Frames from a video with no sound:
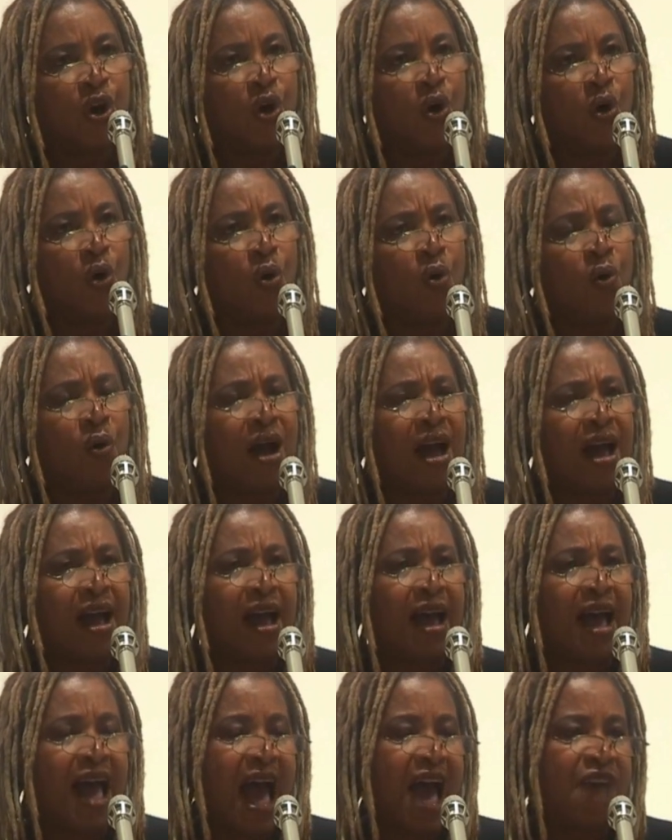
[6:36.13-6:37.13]
who
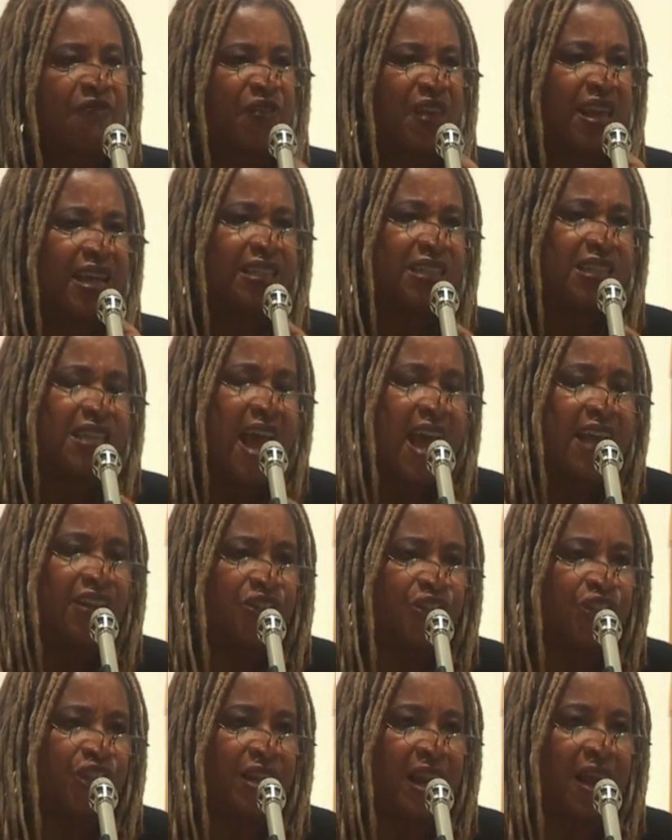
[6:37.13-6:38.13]
have the
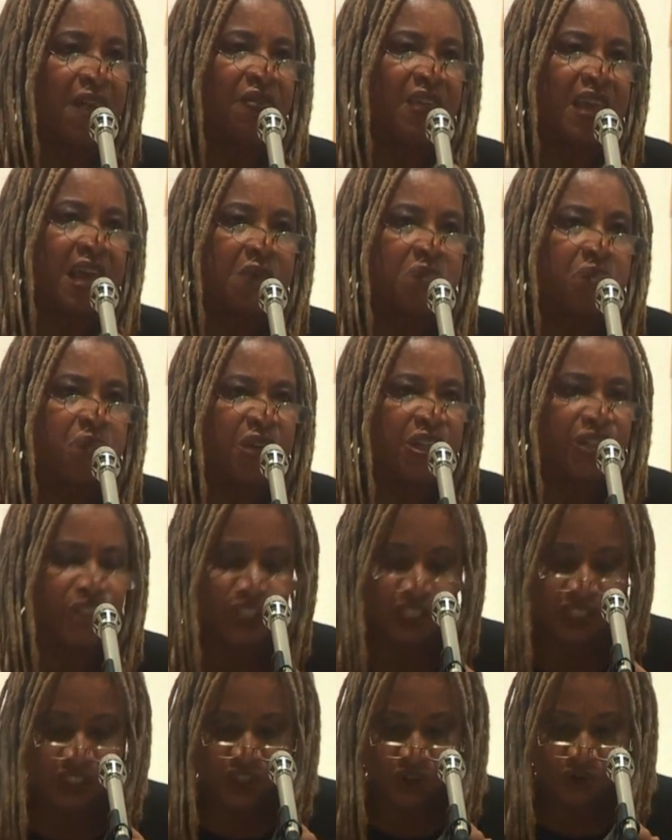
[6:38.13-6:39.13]
intention and the
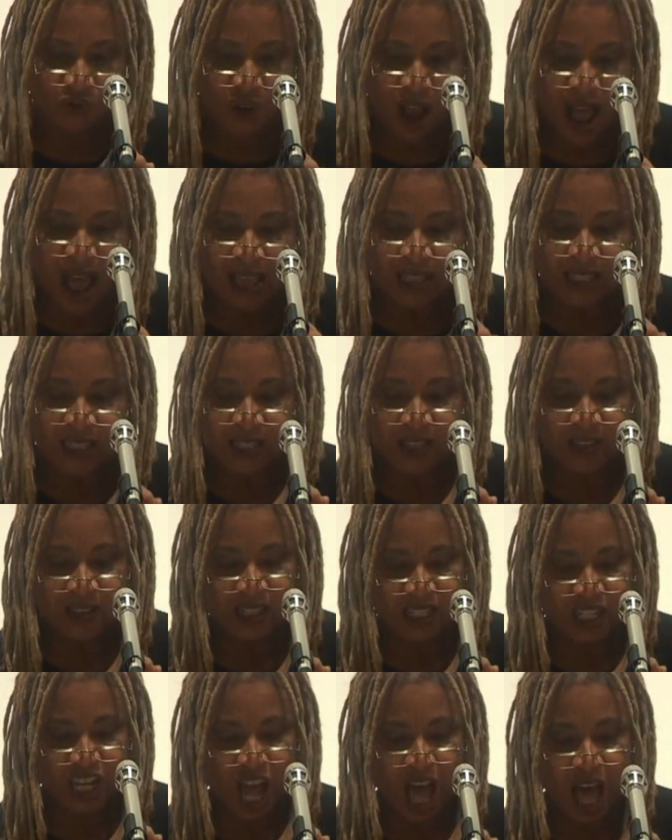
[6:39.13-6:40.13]
ambition to rise to
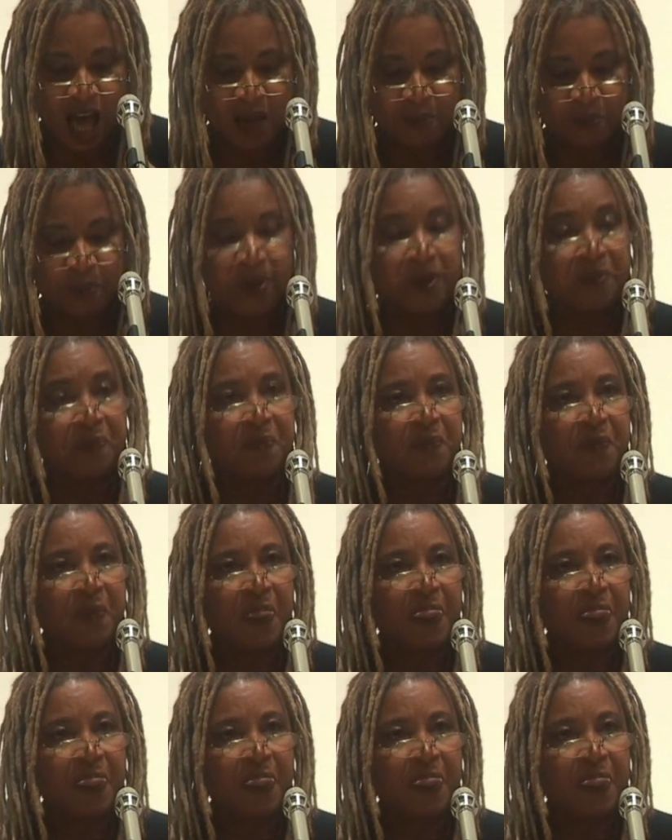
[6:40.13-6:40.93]
the top.